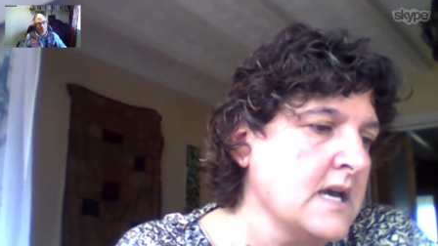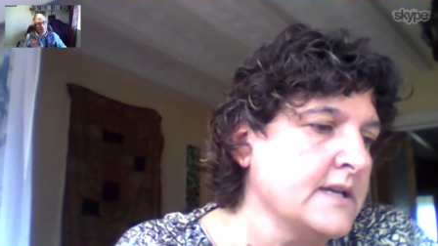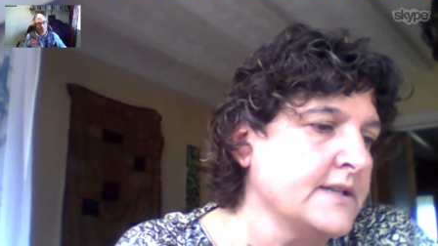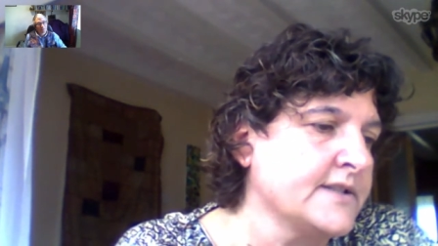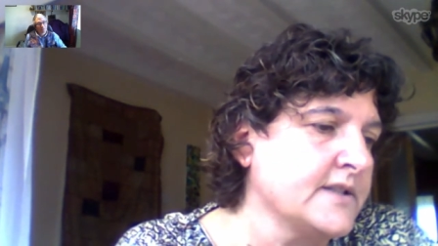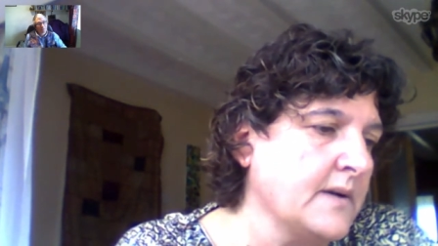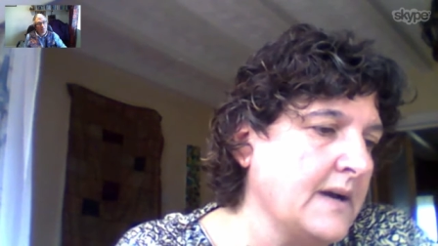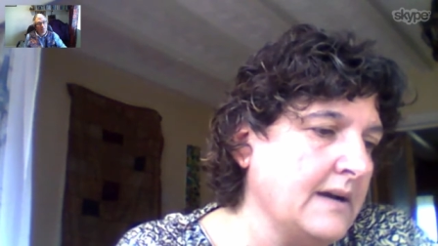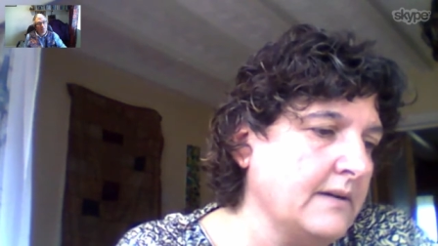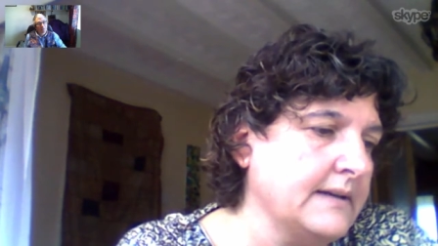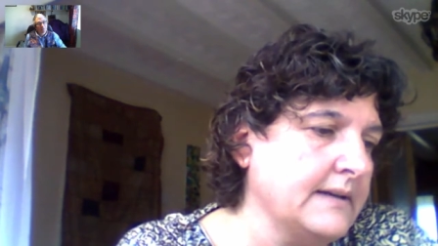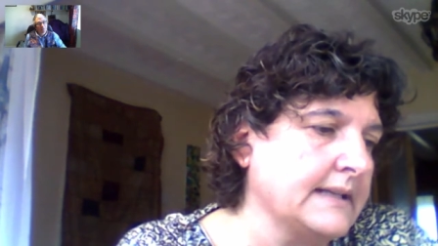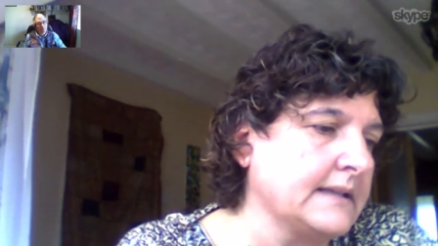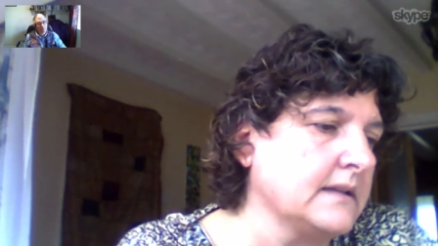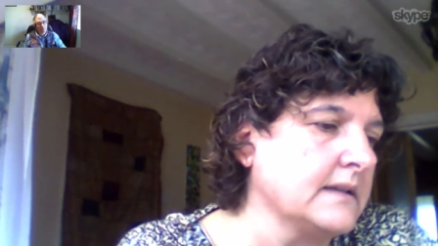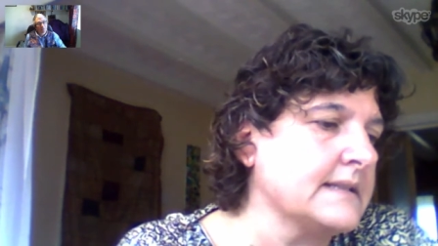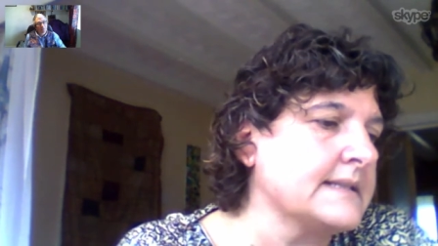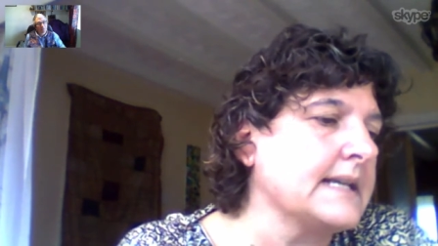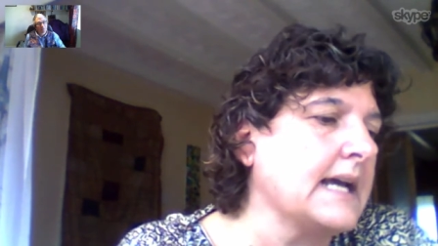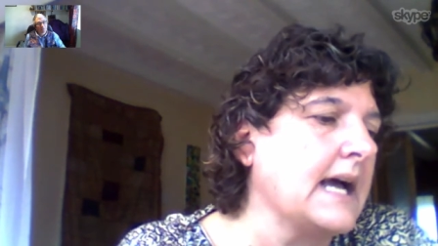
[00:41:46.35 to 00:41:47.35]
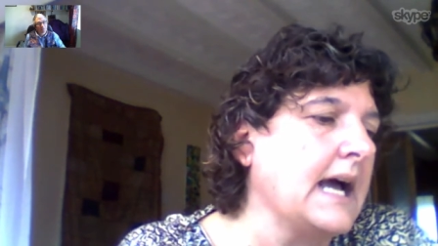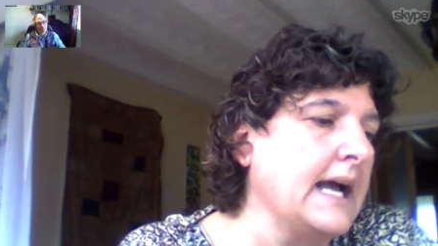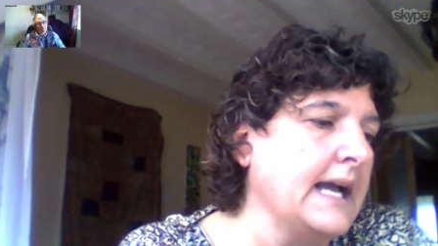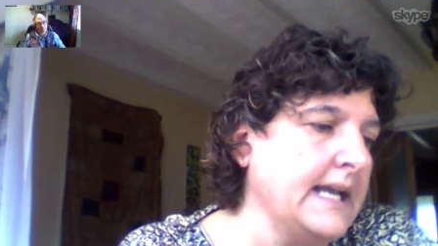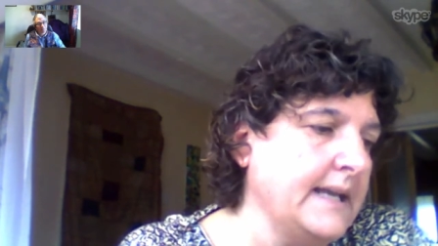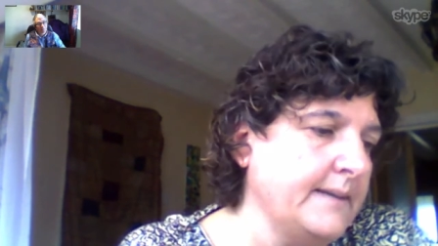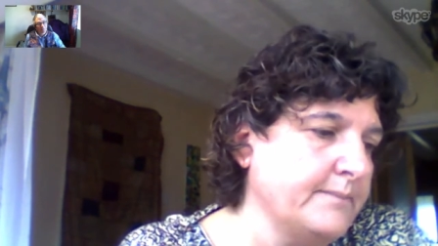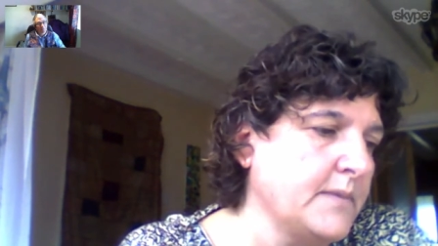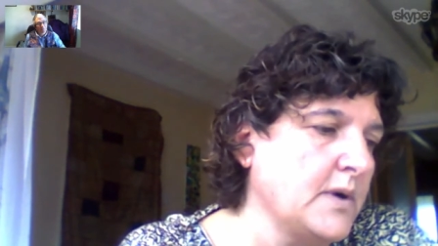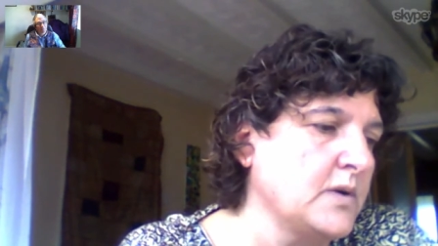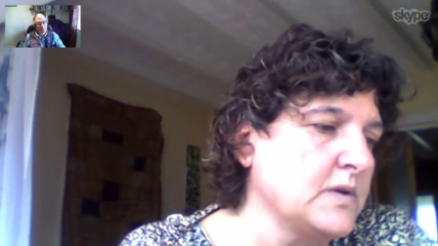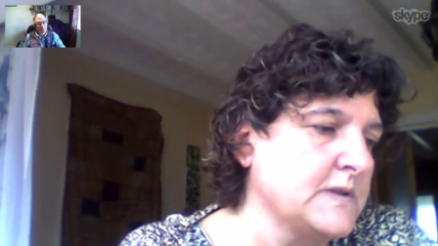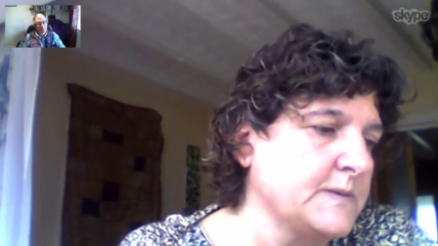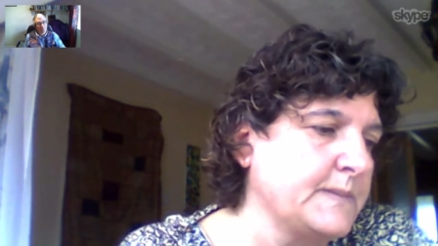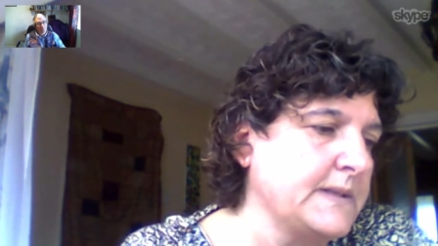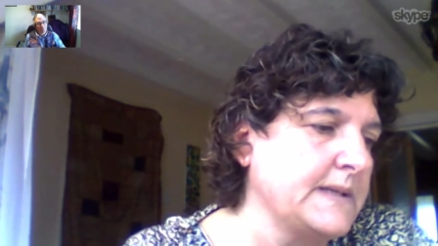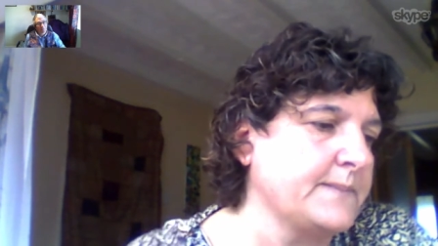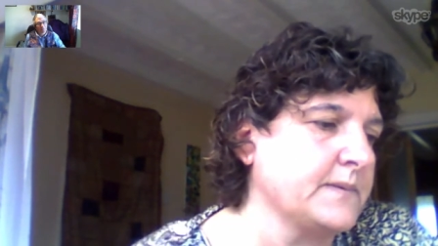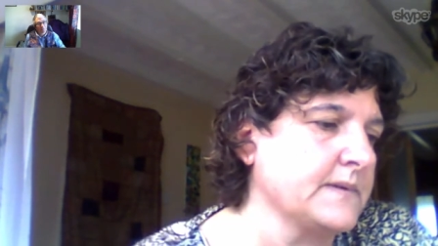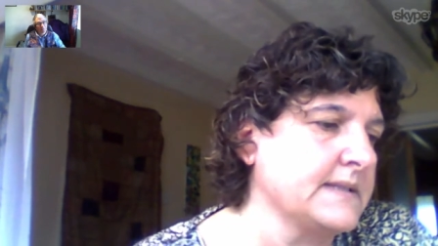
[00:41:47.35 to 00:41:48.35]
So how little time most
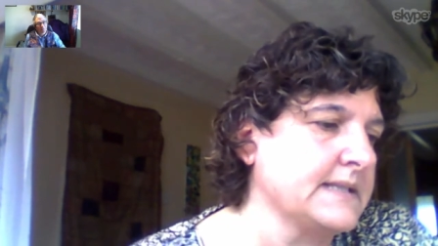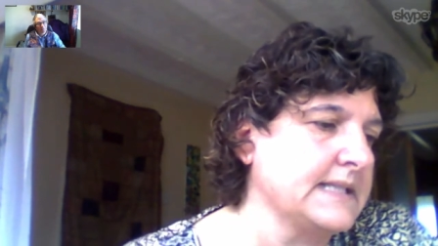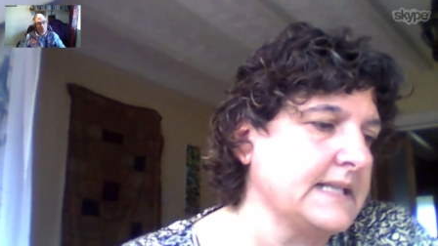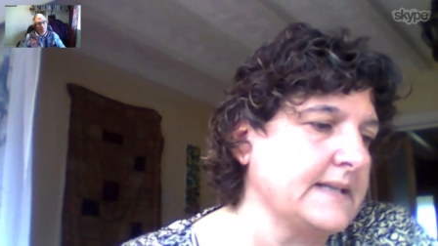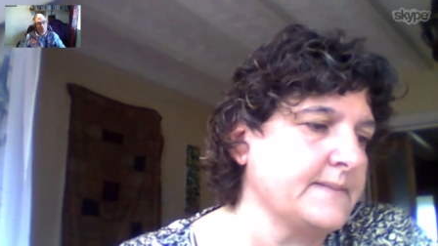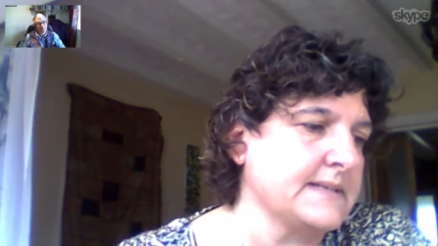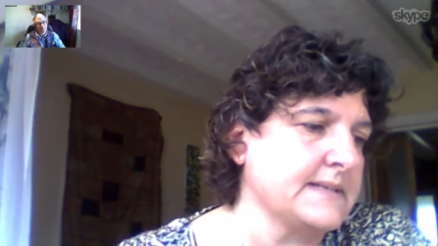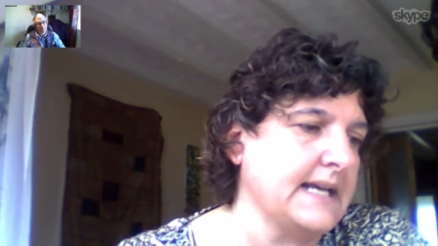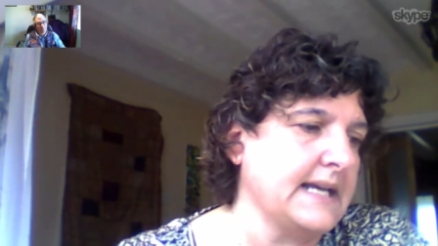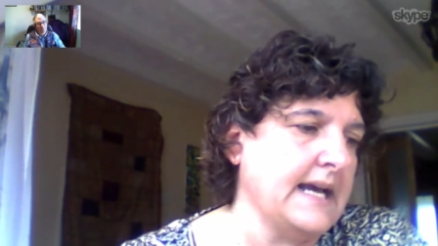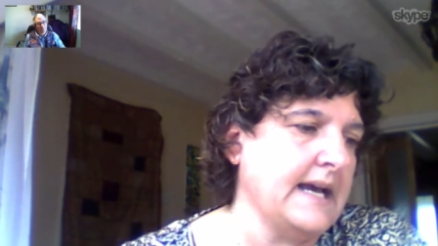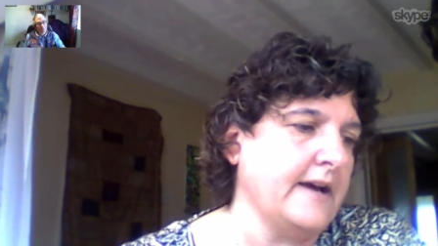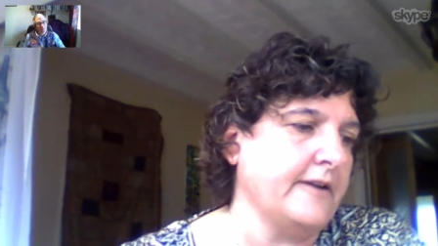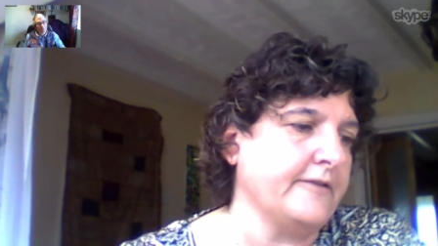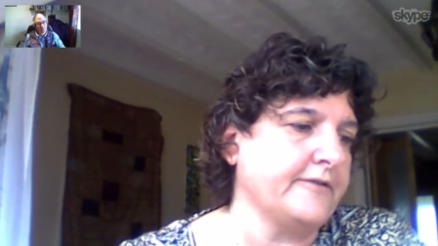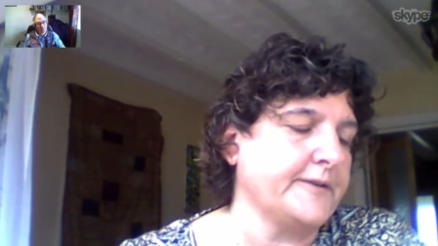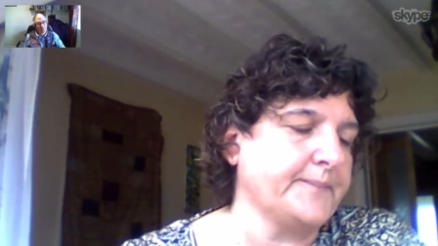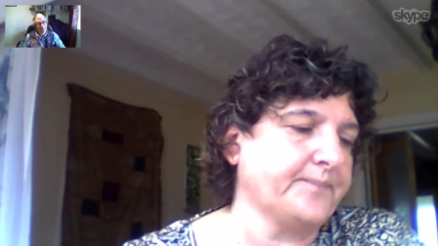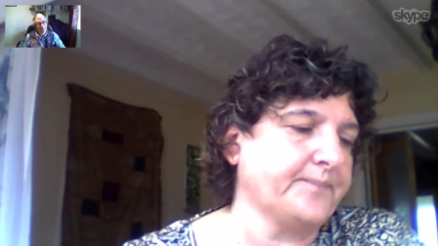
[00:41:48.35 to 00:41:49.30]
people seem to have